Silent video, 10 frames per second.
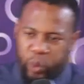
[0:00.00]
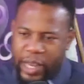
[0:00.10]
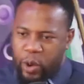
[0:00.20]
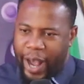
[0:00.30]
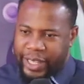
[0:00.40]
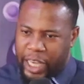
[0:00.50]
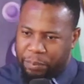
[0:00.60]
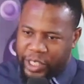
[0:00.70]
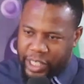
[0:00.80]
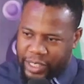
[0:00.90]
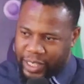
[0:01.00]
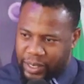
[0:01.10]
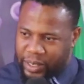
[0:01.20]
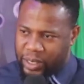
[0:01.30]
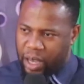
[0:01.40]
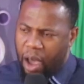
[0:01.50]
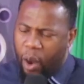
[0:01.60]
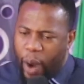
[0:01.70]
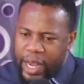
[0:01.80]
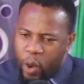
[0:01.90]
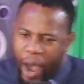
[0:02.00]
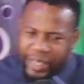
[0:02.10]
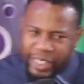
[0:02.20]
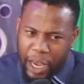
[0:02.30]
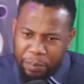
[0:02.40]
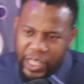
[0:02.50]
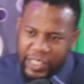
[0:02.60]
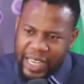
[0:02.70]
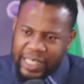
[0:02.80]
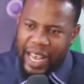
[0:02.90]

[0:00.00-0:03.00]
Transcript: when you accept Jesus. When you accept Jesus